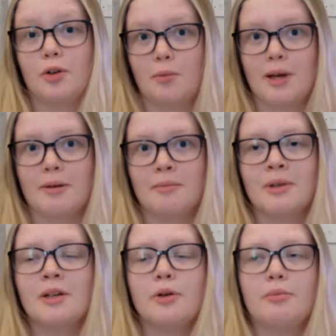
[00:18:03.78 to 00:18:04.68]
a whim
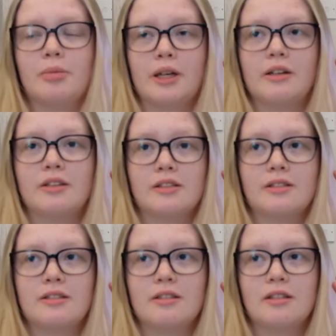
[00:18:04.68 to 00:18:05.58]

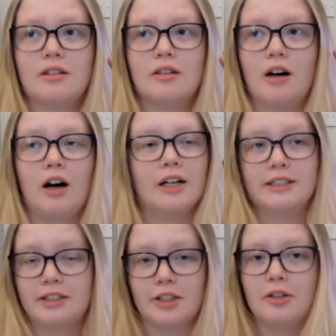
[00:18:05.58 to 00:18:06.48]
because I
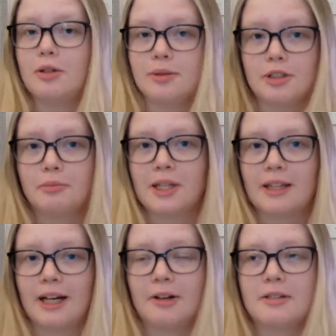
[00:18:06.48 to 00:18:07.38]
didn't know who was going to be in
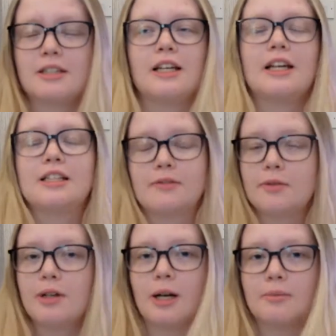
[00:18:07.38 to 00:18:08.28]
the house today because
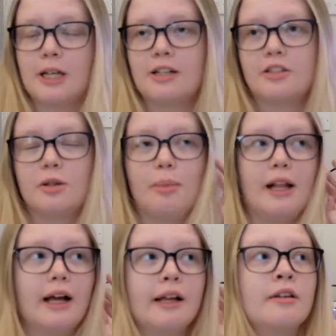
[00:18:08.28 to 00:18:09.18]
everyone kept changing the
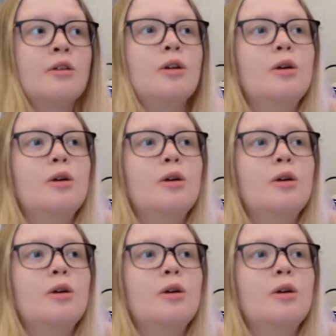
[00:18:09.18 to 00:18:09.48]
plan.